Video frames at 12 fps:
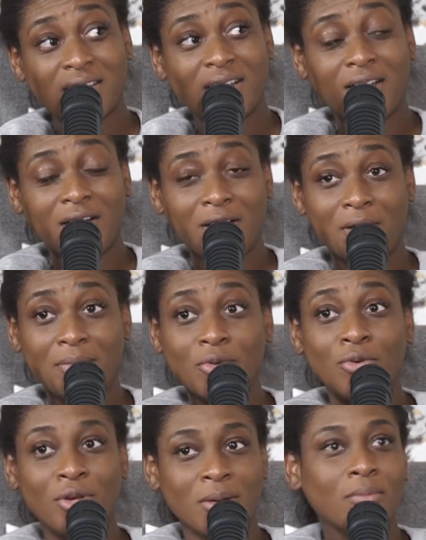Mm. Um,
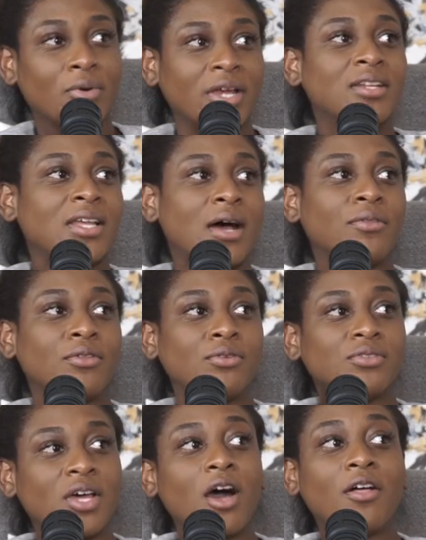who can break down
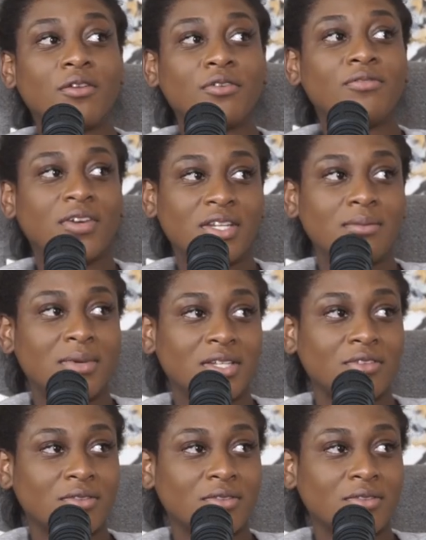those other fundamental